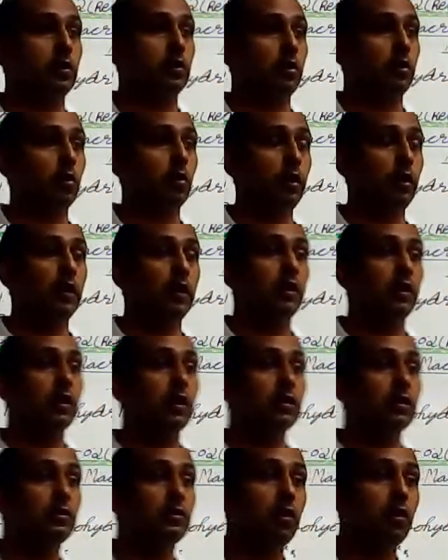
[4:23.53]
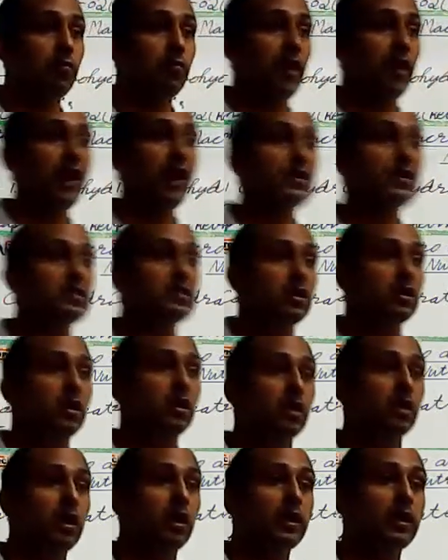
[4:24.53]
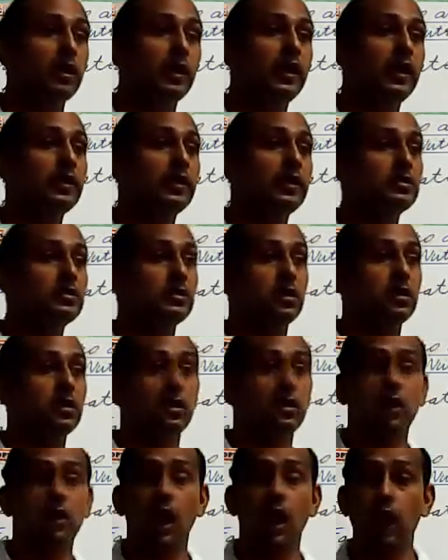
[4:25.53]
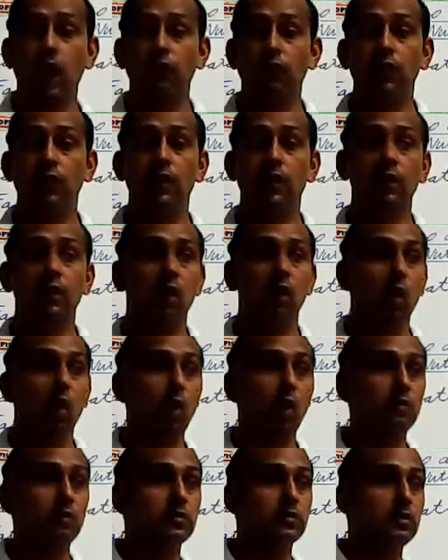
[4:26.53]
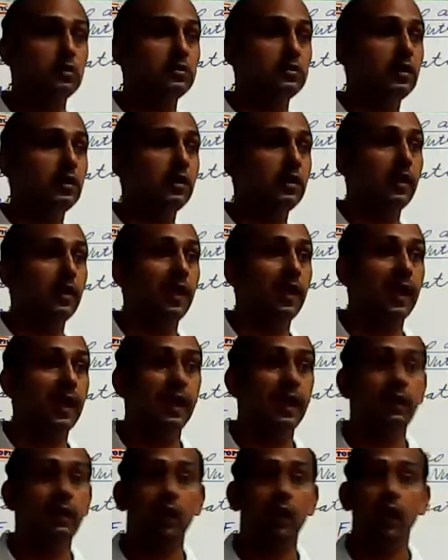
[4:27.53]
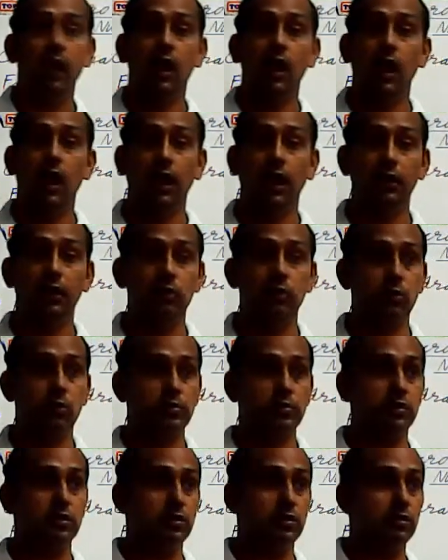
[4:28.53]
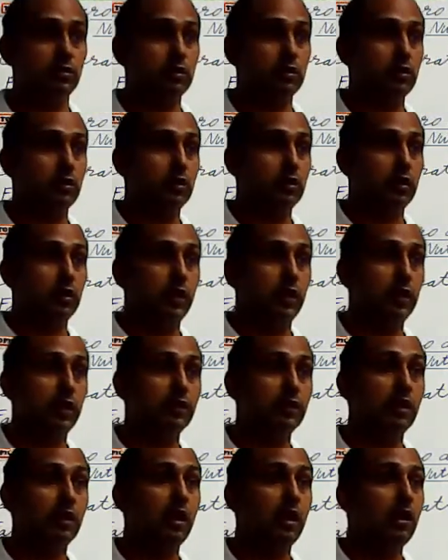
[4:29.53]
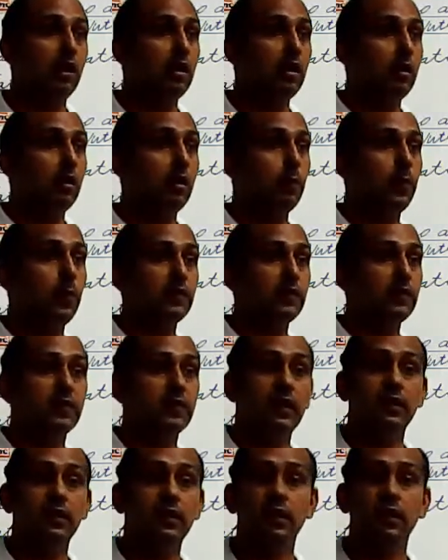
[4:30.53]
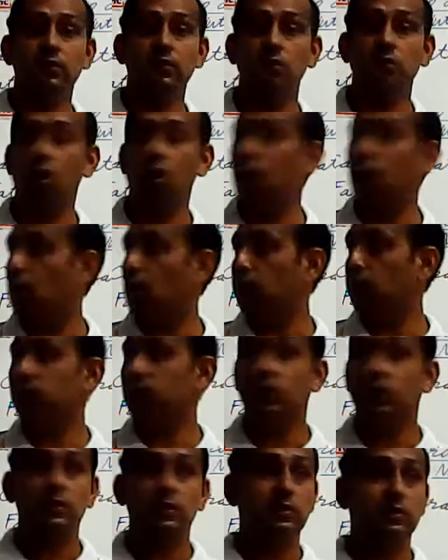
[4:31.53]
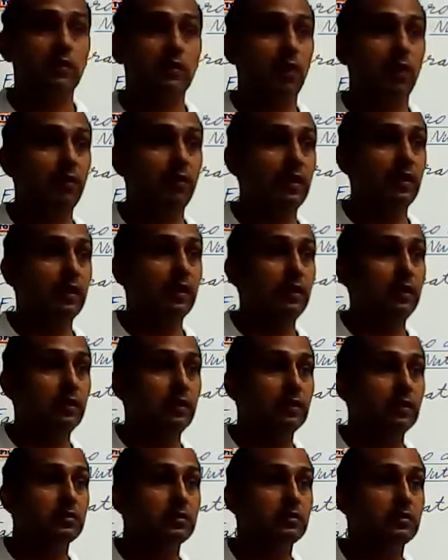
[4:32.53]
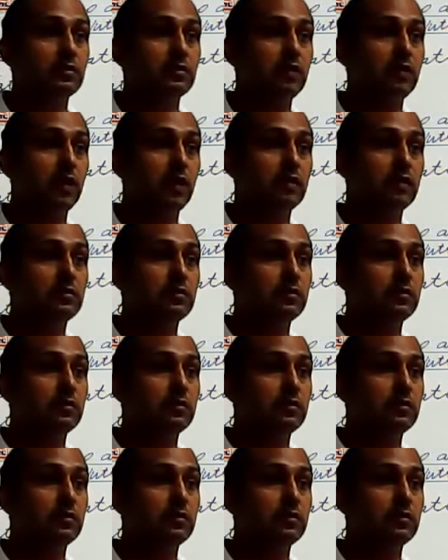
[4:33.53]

Okay. The fats contains carbon, oxygen, and hydrogen in the percentage of 76